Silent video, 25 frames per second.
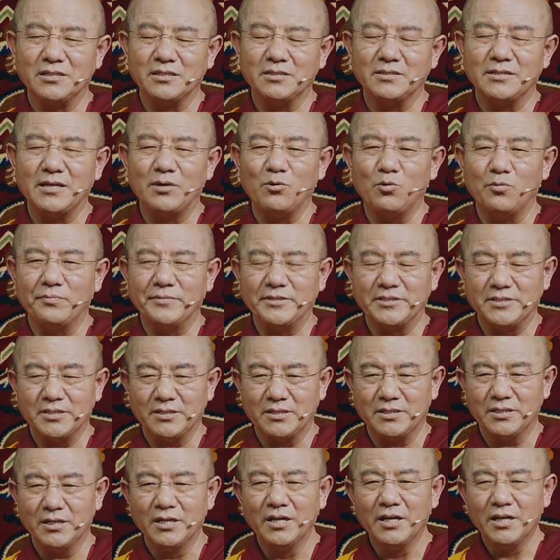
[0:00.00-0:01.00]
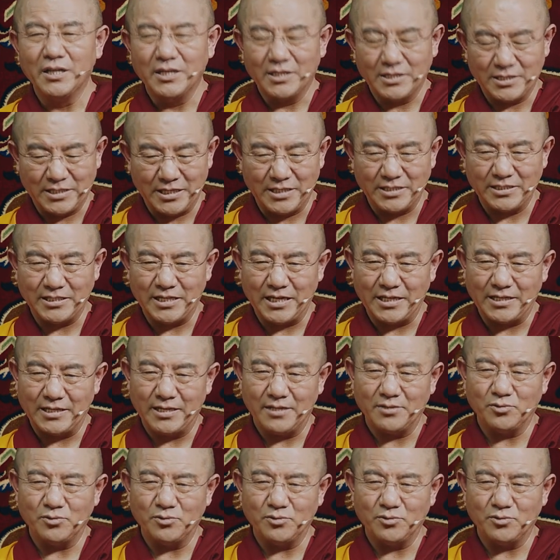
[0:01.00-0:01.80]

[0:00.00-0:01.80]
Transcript: into uh,